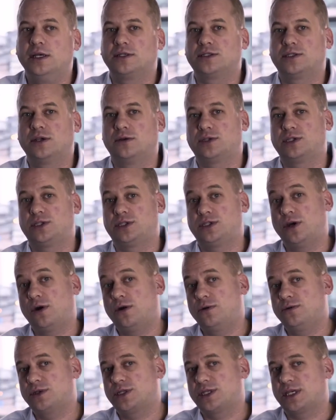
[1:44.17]
So
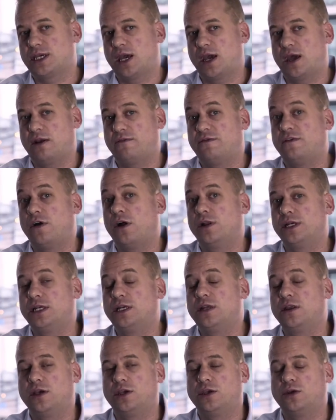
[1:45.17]
stones can fall
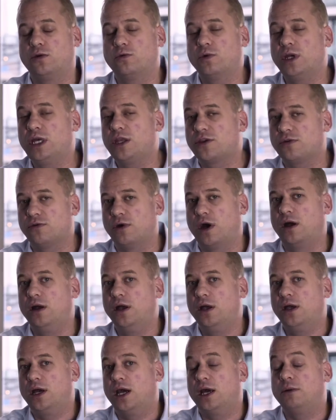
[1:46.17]
into the urethra
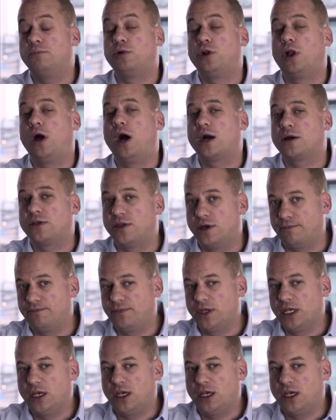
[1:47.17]
and block them.